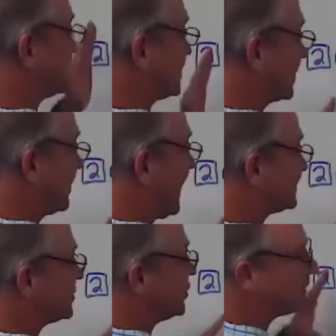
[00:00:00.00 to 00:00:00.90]
and the class
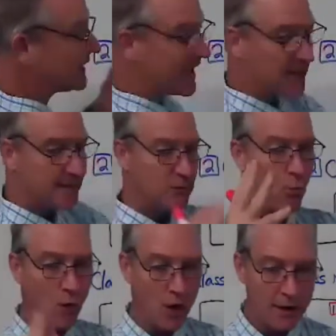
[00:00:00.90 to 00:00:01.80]
notes and get them in
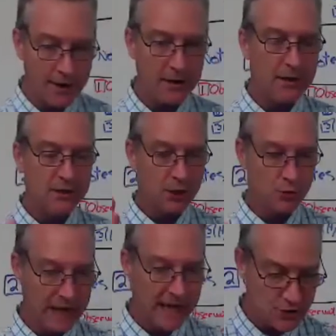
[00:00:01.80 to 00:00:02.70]
one
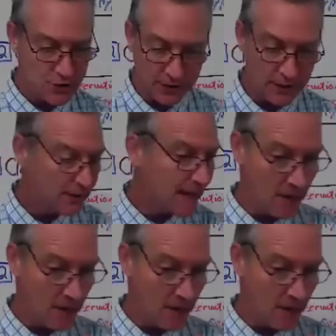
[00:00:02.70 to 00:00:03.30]
location. Now,